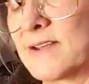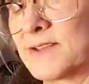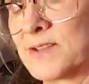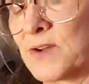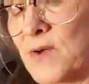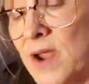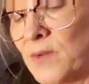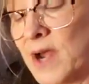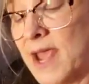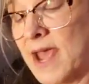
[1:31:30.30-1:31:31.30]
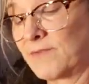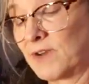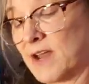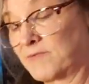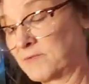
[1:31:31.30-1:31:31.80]
So I want to have
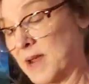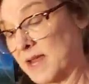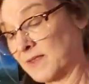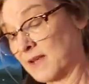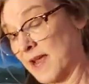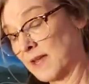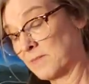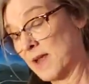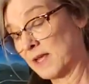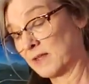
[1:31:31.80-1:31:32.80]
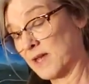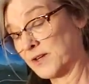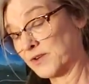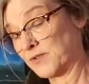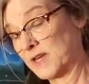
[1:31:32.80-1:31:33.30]
enough paint that I can make a lot
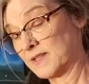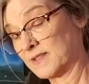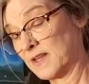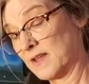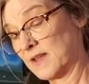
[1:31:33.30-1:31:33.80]
of trees.